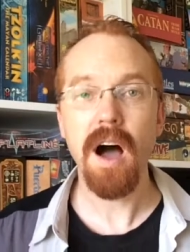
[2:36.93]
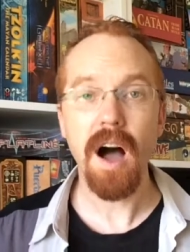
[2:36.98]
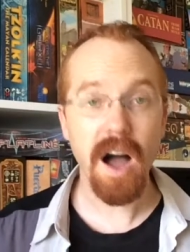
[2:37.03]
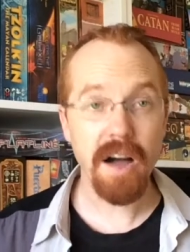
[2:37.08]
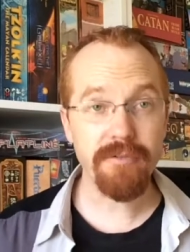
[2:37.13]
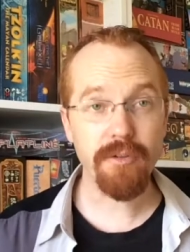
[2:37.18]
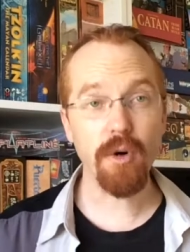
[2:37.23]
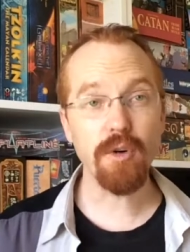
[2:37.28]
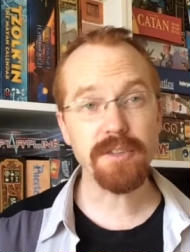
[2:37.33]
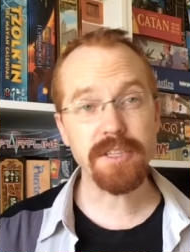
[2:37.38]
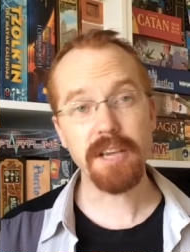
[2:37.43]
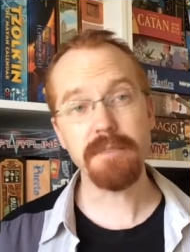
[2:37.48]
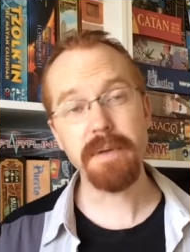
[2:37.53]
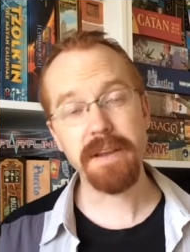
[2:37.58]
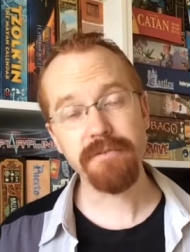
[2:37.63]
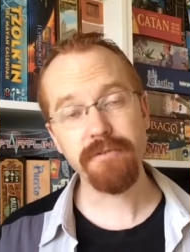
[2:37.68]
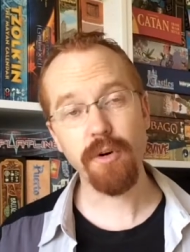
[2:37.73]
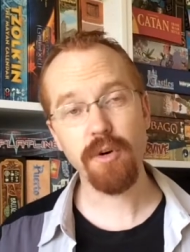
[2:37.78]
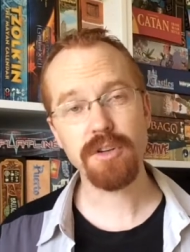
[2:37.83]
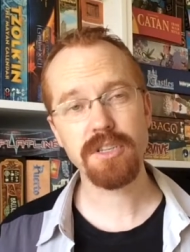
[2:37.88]
I've also
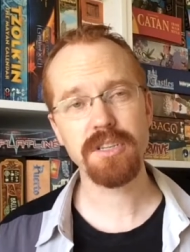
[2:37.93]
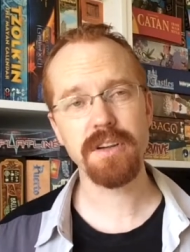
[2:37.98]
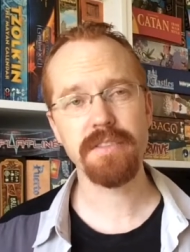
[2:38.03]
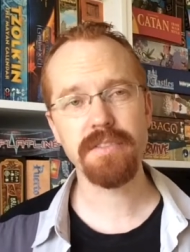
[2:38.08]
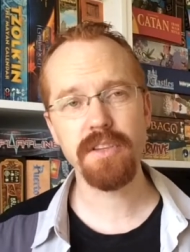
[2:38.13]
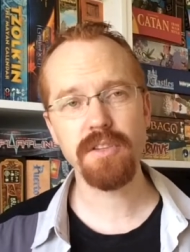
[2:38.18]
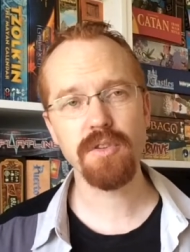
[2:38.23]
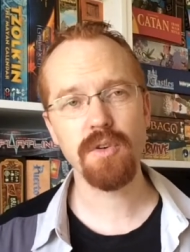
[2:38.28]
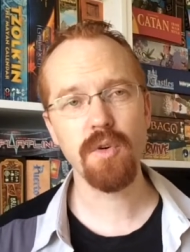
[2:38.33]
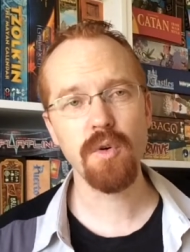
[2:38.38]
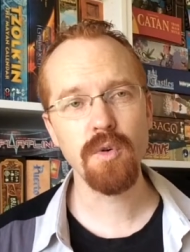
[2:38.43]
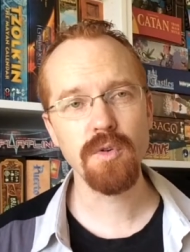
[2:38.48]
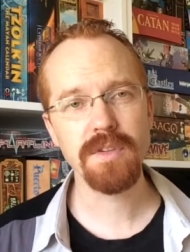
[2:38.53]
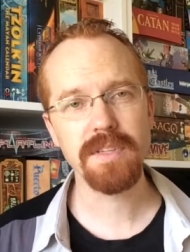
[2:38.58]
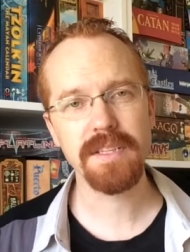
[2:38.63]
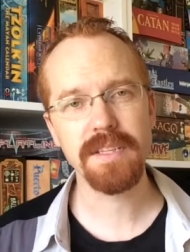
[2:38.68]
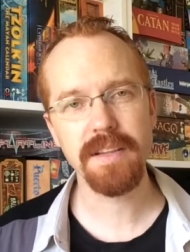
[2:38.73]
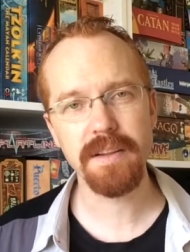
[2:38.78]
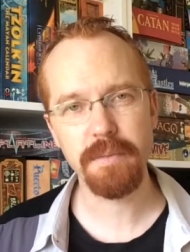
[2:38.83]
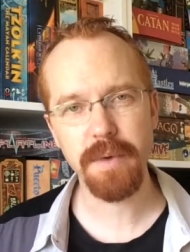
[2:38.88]
been fortunate that the
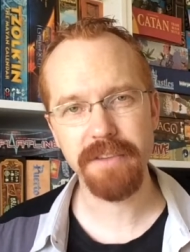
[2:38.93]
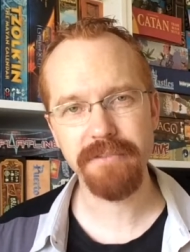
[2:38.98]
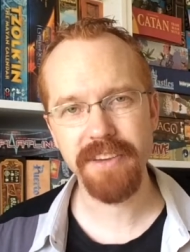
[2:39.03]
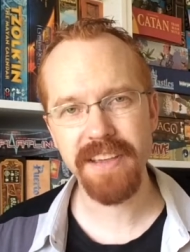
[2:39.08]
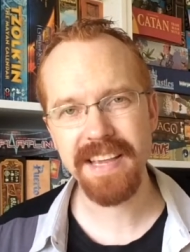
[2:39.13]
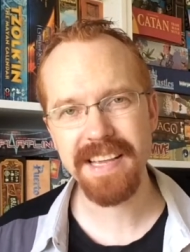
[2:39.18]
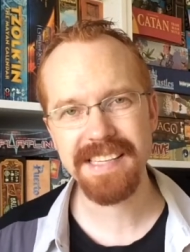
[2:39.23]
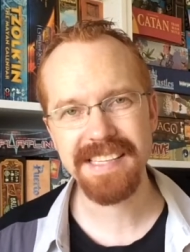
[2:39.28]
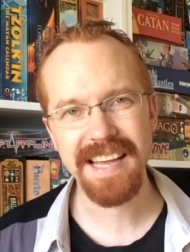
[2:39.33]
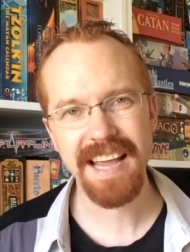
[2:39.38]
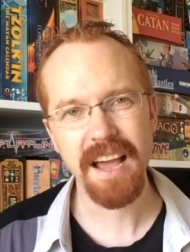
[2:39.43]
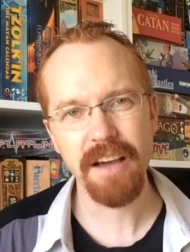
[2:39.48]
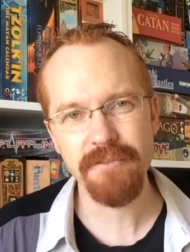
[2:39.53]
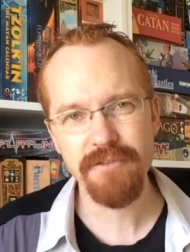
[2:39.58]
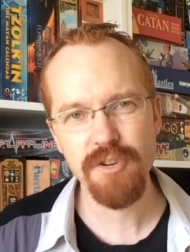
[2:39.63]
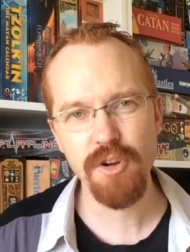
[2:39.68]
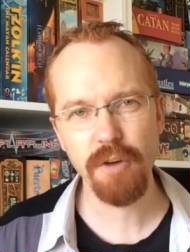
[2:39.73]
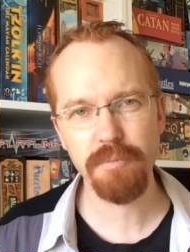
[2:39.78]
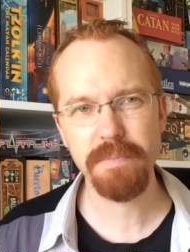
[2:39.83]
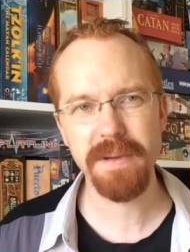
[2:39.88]
haunts that we've hit have
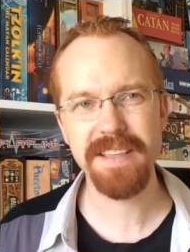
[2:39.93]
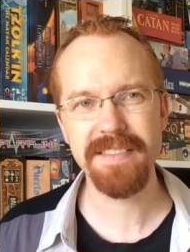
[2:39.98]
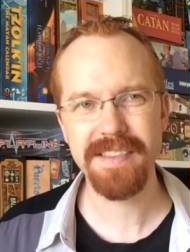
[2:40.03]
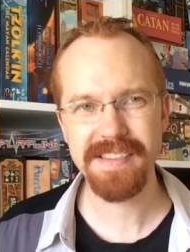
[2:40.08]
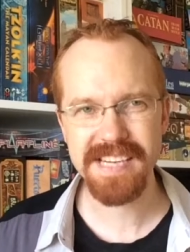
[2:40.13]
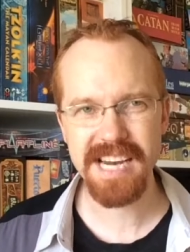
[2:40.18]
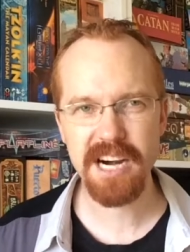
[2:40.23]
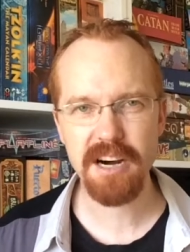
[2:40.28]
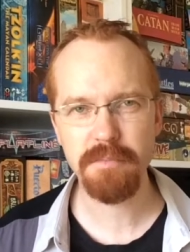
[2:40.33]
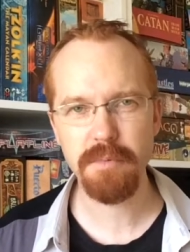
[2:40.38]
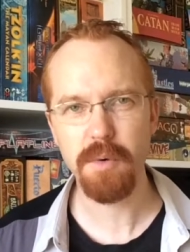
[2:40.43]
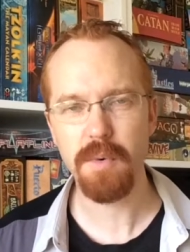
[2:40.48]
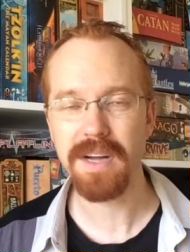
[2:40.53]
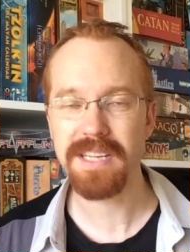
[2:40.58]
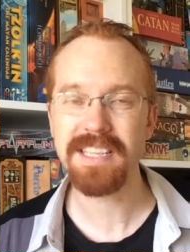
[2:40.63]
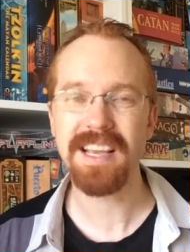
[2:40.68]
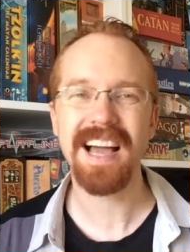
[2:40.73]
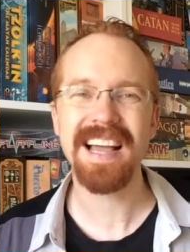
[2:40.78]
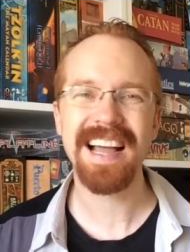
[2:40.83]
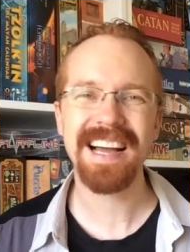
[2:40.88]
not been the terrible
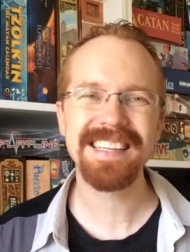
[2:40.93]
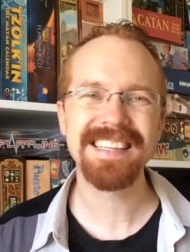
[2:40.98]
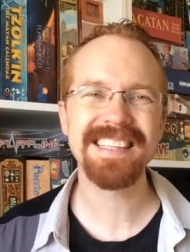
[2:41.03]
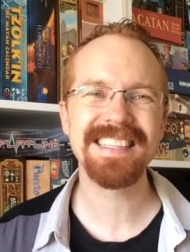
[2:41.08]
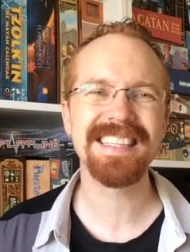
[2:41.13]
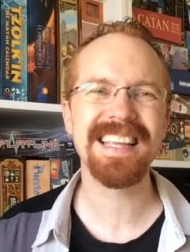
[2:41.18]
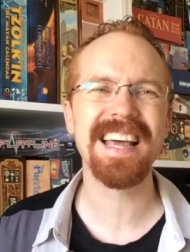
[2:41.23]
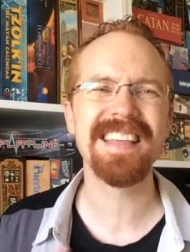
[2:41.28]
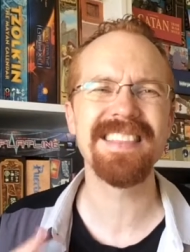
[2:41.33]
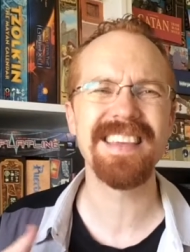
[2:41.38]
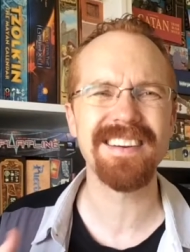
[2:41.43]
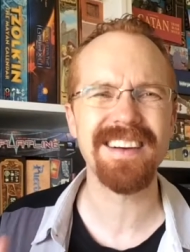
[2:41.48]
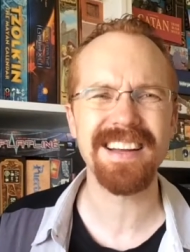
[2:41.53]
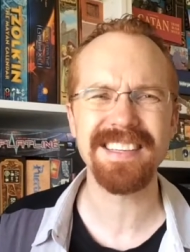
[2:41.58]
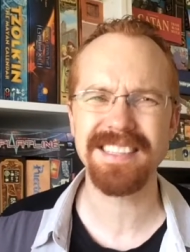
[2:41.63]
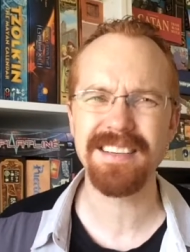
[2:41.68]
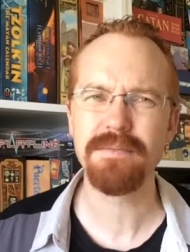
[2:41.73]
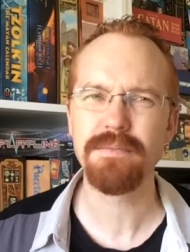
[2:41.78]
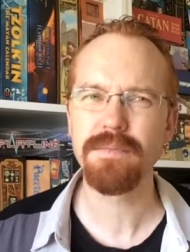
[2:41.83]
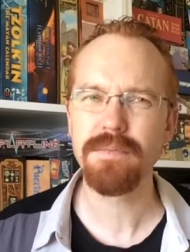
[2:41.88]
ones. I understand there are
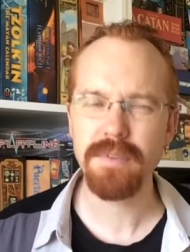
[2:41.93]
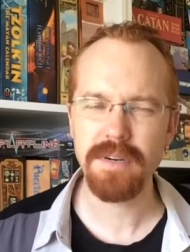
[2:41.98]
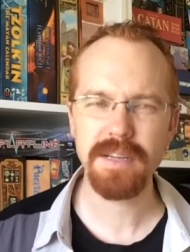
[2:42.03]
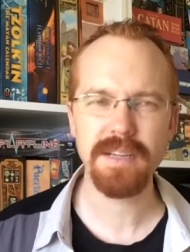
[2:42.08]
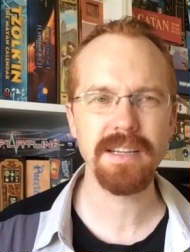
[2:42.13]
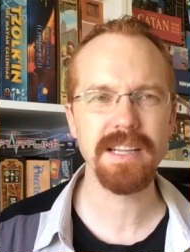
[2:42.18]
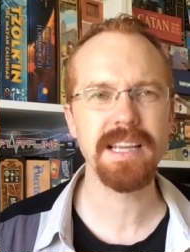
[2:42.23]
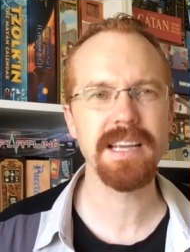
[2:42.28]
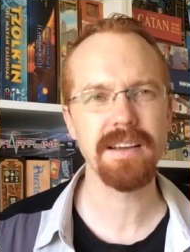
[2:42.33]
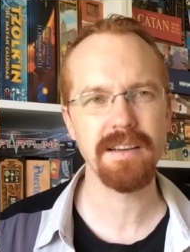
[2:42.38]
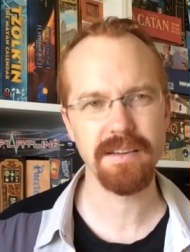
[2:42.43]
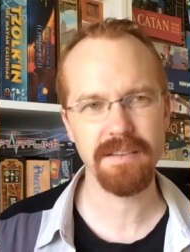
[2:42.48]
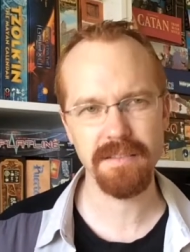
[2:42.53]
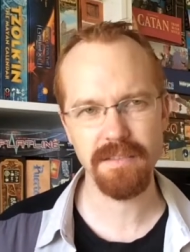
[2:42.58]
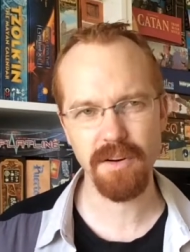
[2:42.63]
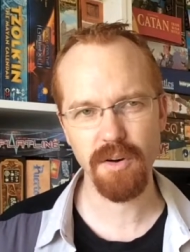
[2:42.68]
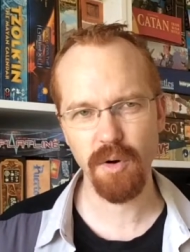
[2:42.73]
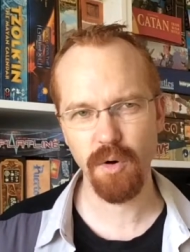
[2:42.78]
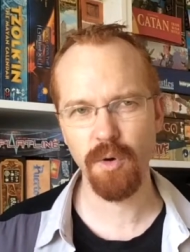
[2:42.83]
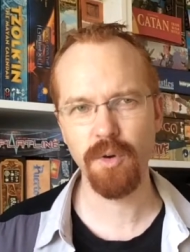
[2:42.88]
some really
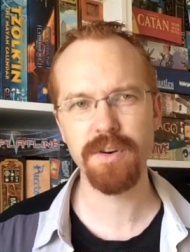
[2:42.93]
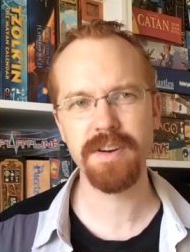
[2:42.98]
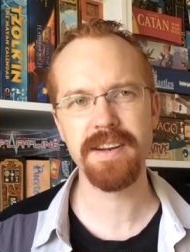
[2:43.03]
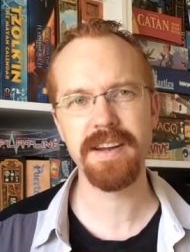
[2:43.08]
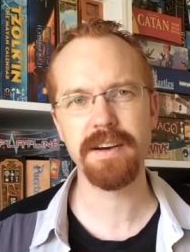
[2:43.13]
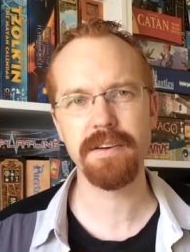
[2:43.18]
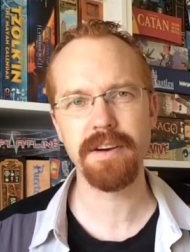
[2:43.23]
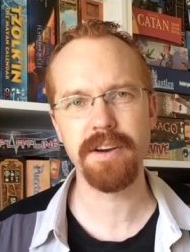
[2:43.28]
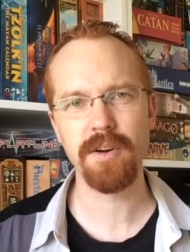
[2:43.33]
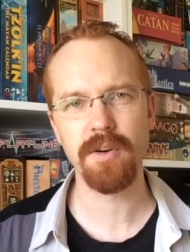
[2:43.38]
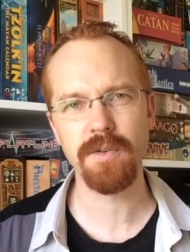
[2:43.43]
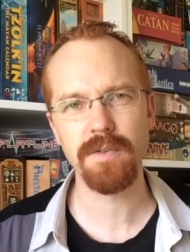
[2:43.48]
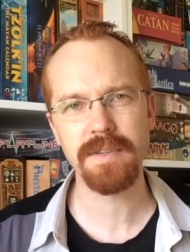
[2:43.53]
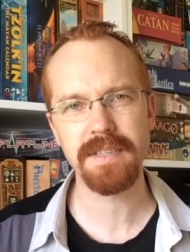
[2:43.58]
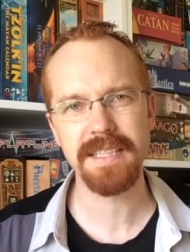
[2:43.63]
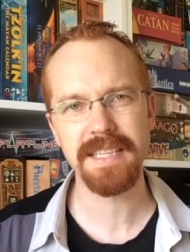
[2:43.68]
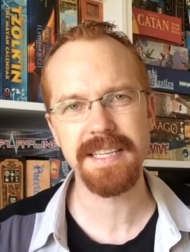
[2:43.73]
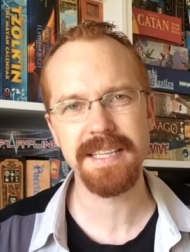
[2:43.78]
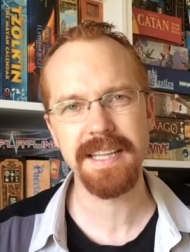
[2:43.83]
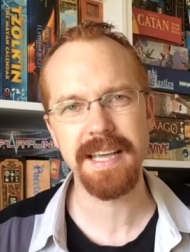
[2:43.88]
ordinary
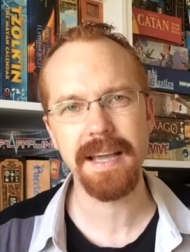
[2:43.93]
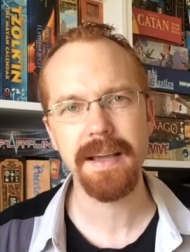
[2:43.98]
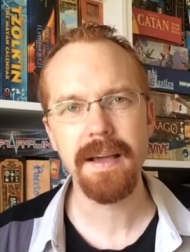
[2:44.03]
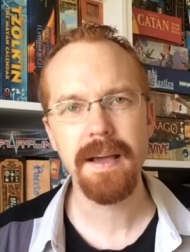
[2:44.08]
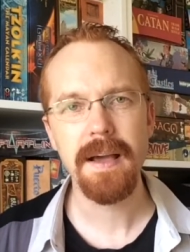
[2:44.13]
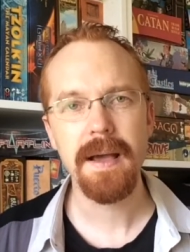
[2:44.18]
haunts in there.